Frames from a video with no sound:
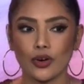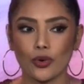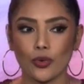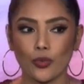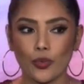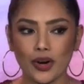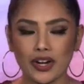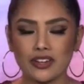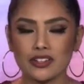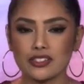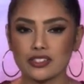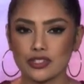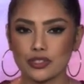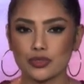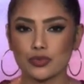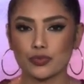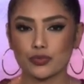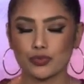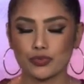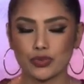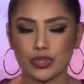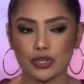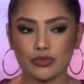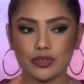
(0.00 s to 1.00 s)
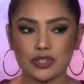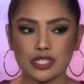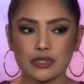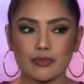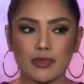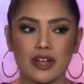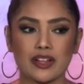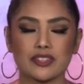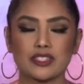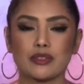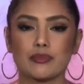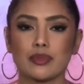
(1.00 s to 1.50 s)
where does the
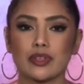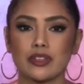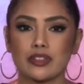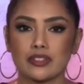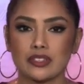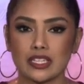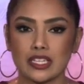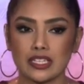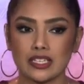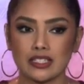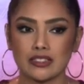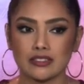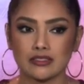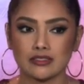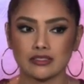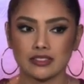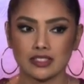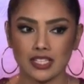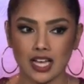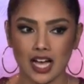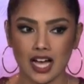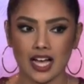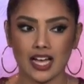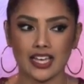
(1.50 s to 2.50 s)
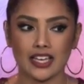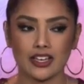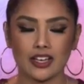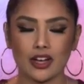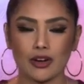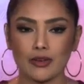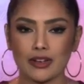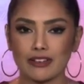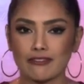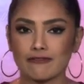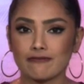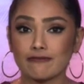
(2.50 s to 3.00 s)
responsibility lie
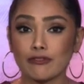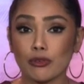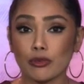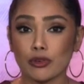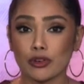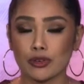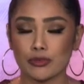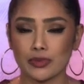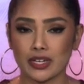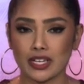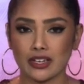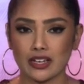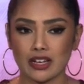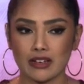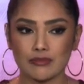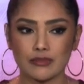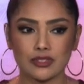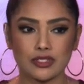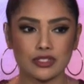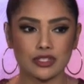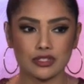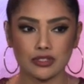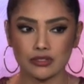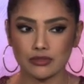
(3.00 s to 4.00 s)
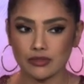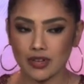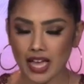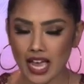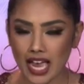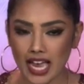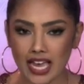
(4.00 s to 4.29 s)
going forward when it comes to